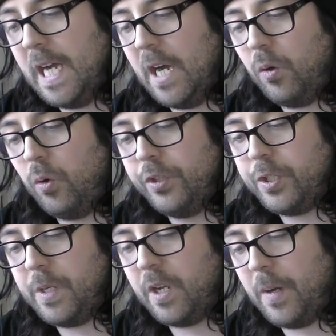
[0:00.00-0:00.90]
I'll only
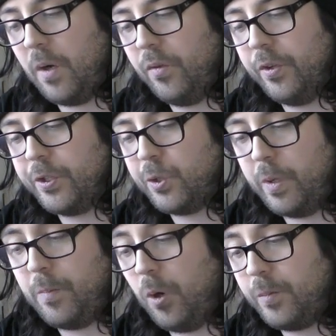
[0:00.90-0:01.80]
speak about the
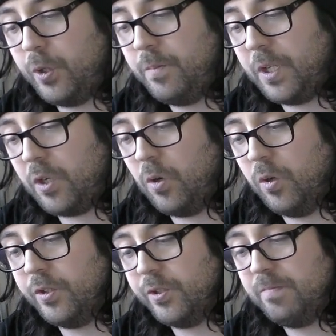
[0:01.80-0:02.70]
sweep option
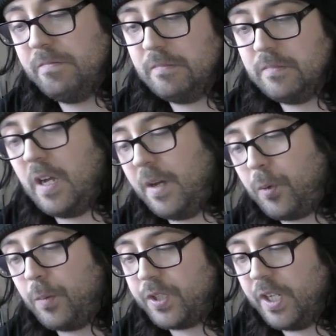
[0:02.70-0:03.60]
because I'd
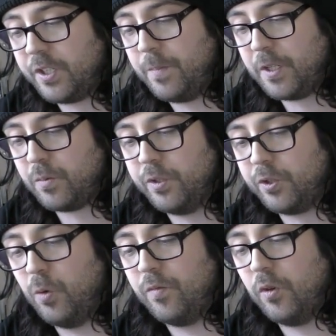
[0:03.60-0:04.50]
probably say that's the best one
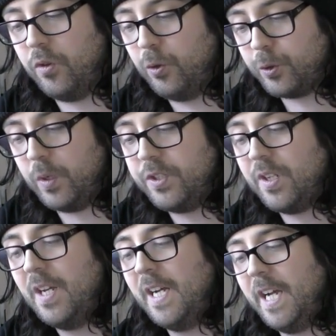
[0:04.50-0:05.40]
to go for in those
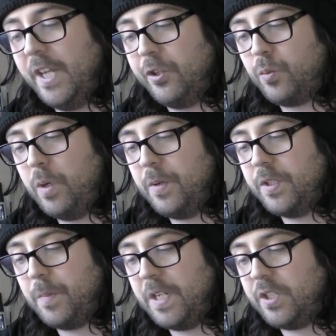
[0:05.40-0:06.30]
ones. And the sweep
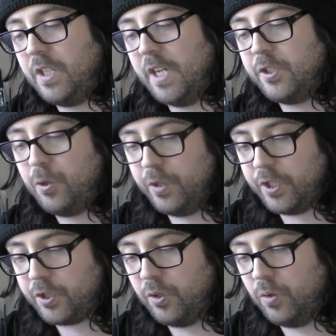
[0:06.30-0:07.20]
is basically you get 2
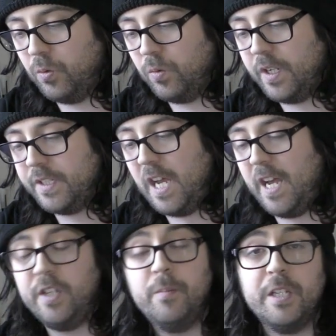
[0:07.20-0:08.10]
additional
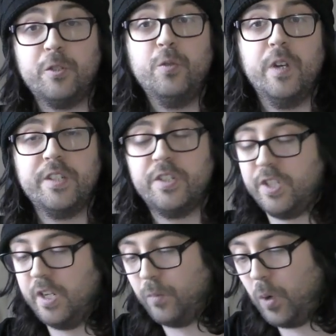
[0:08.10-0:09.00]
you make 2 hits
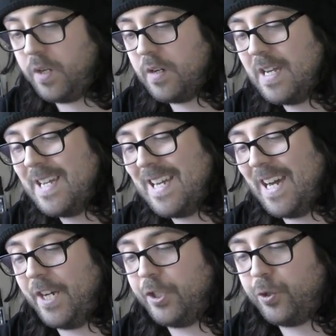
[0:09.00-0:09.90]
instead of 1,
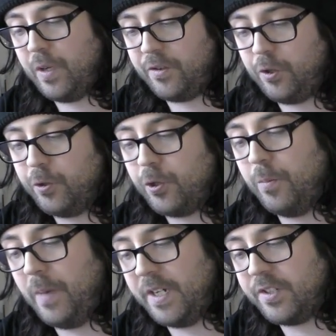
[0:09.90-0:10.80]
and it's strength
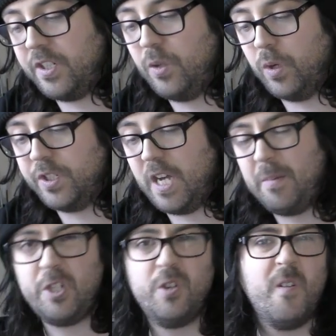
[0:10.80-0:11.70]
user -3/1
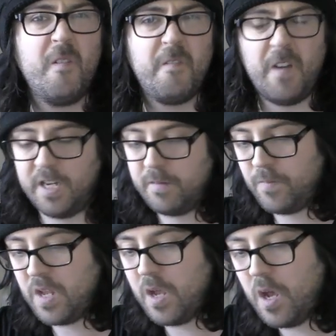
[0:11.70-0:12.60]
damage. Fine.
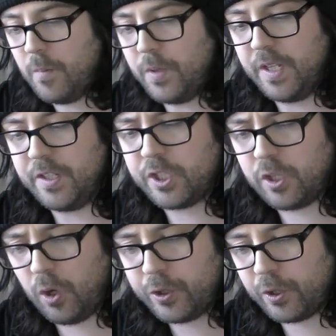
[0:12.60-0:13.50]
But then the
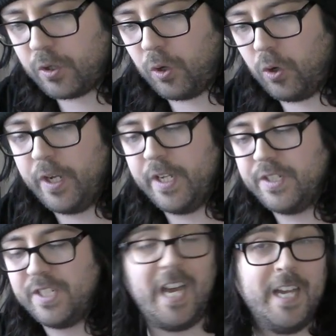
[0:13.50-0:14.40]
Slaughter Claw
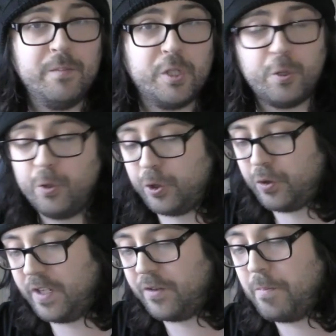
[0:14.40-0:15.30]
is ×2
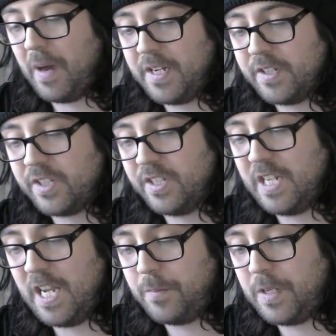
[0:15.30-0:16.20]
strength,
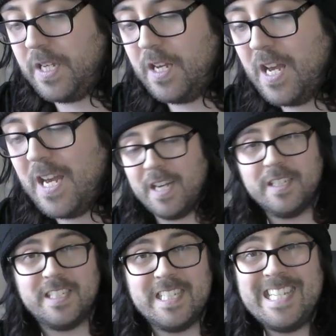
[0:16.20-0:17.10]
-3 AP,
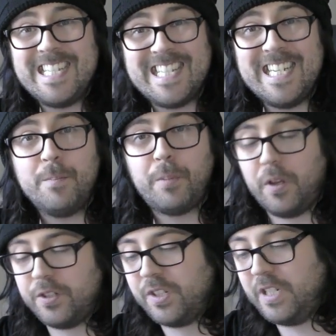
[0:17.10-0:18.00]
and D3
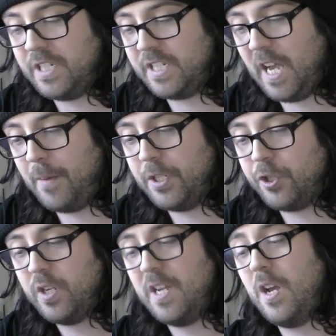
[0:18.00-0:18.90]
+3
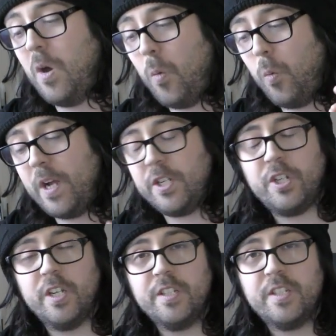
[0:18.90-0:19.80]
damage,
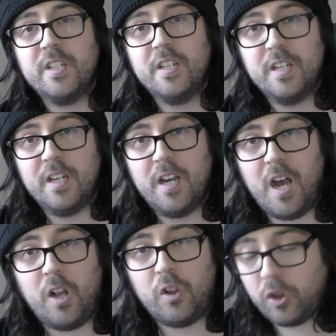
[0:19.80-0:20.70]
which is
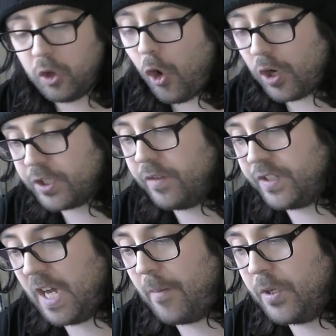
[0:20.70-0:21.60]
a lot
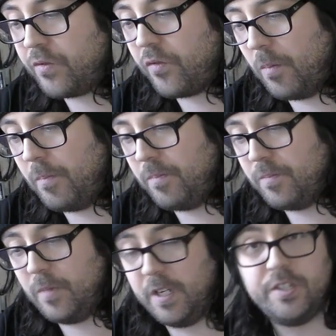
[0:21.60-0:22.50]
of damage from
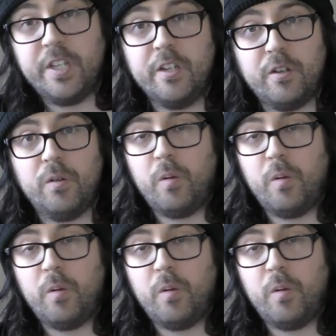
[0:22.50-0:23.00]
a singular